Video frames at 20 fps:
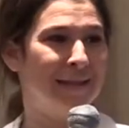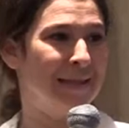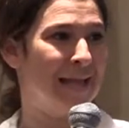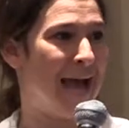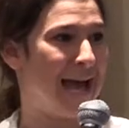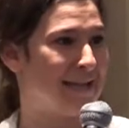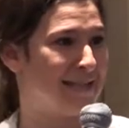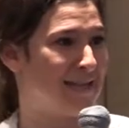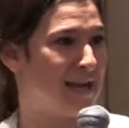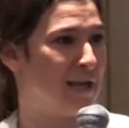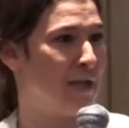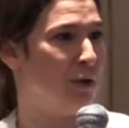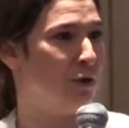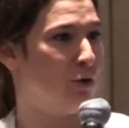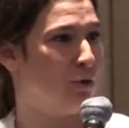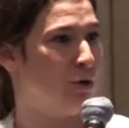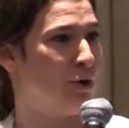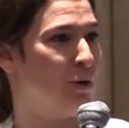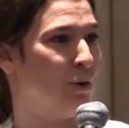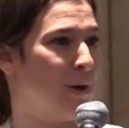last night you
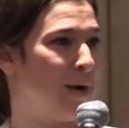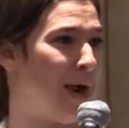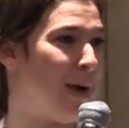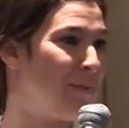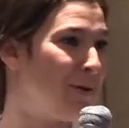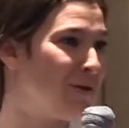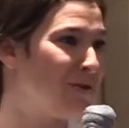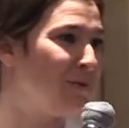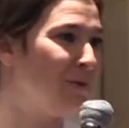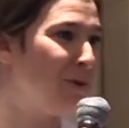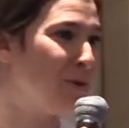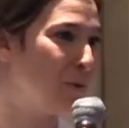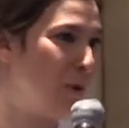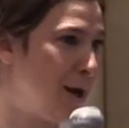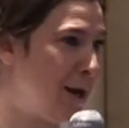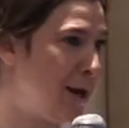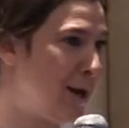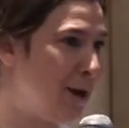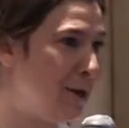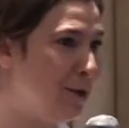knew you were coming to a
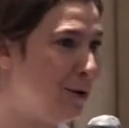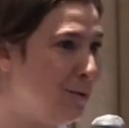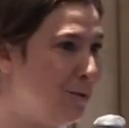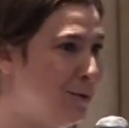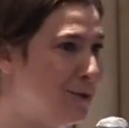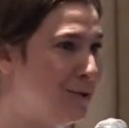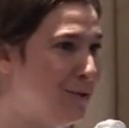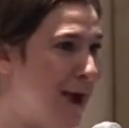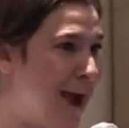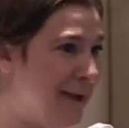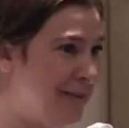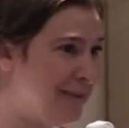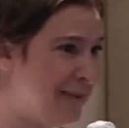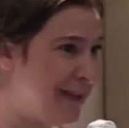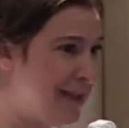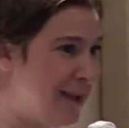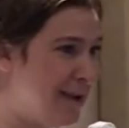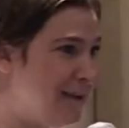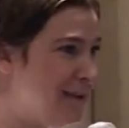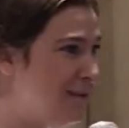training on human
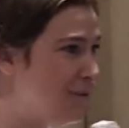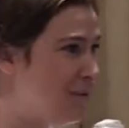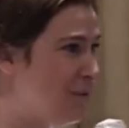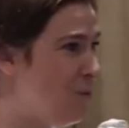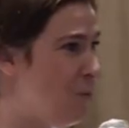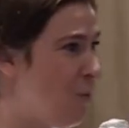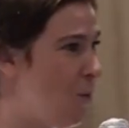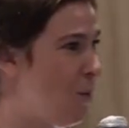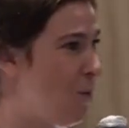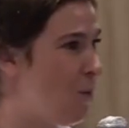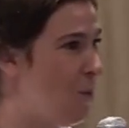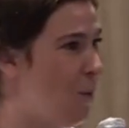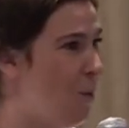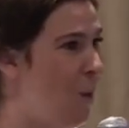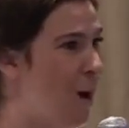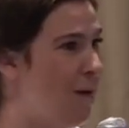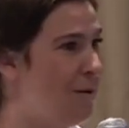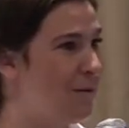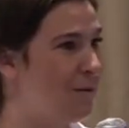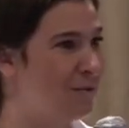trafficking. So,
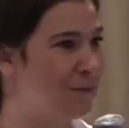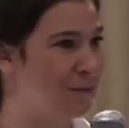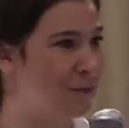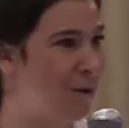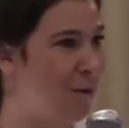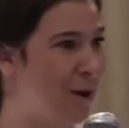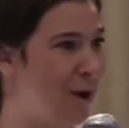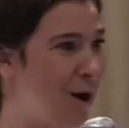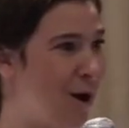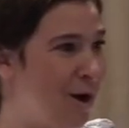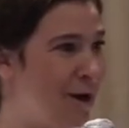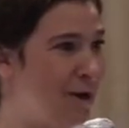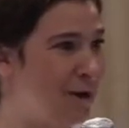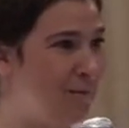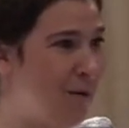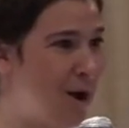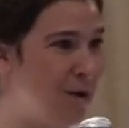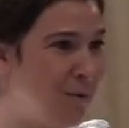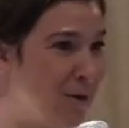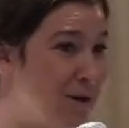what was going on in
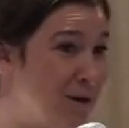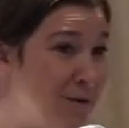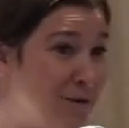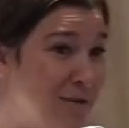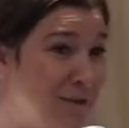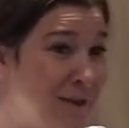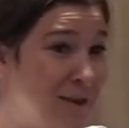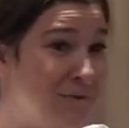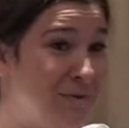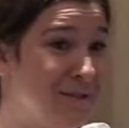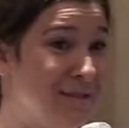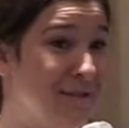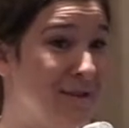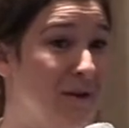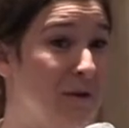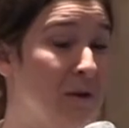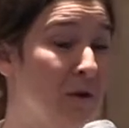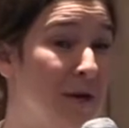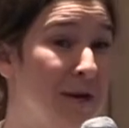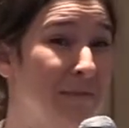your mind? What did you think was
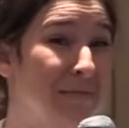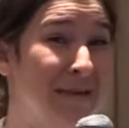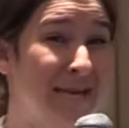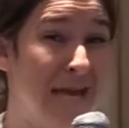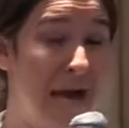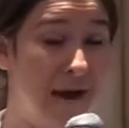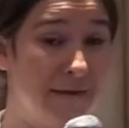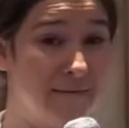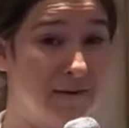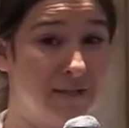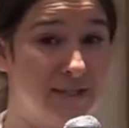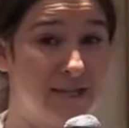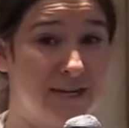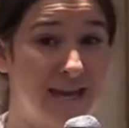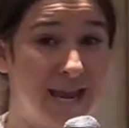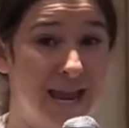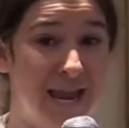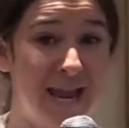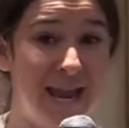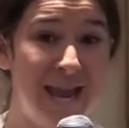going to be covered
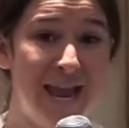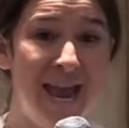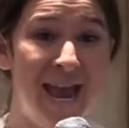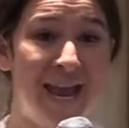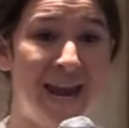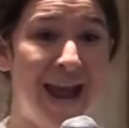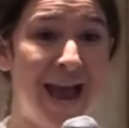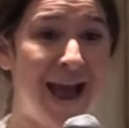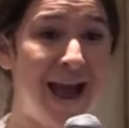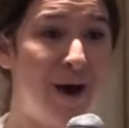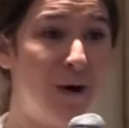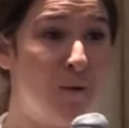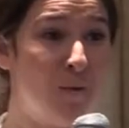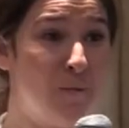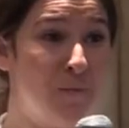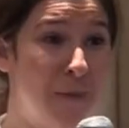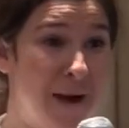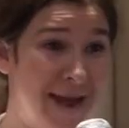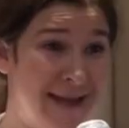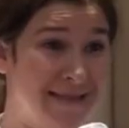today? And
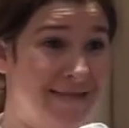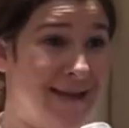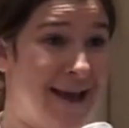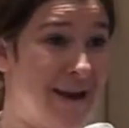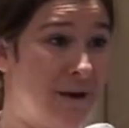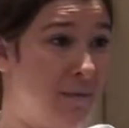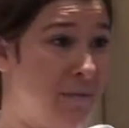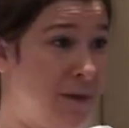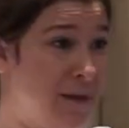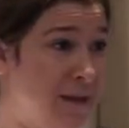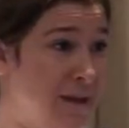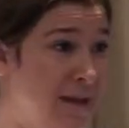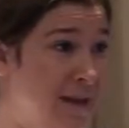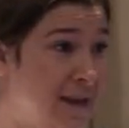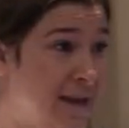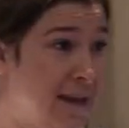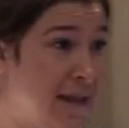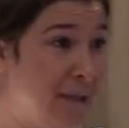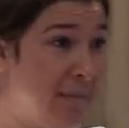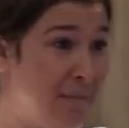how might that
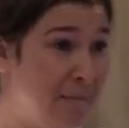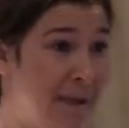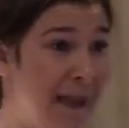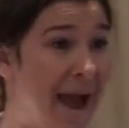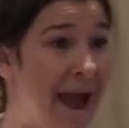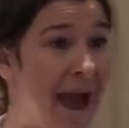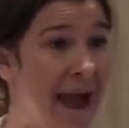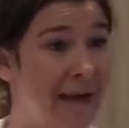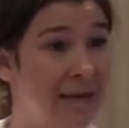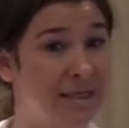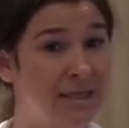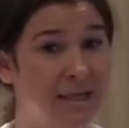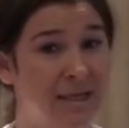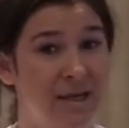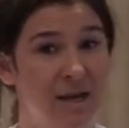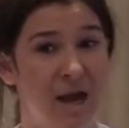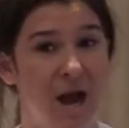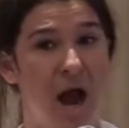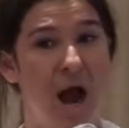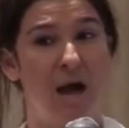opinion impact
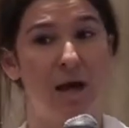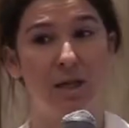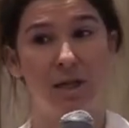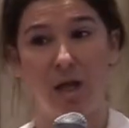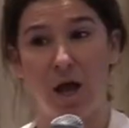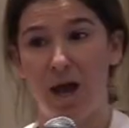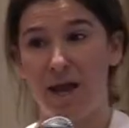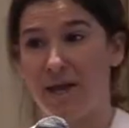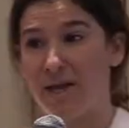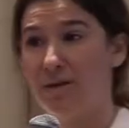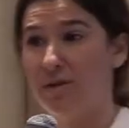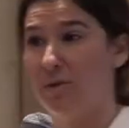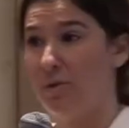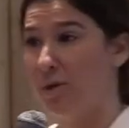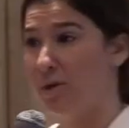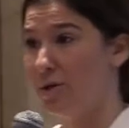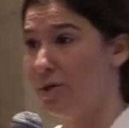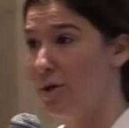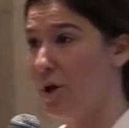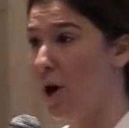a client you
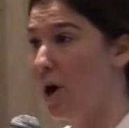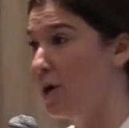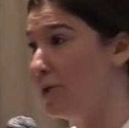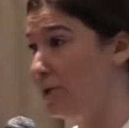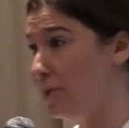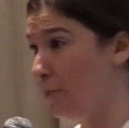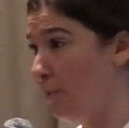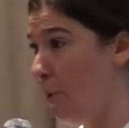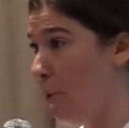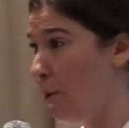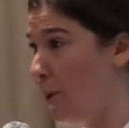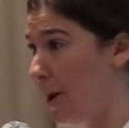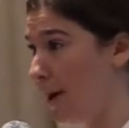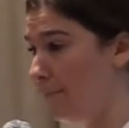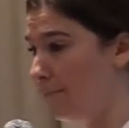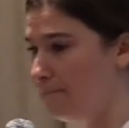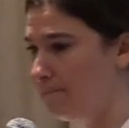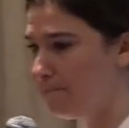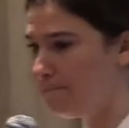are, are supporting.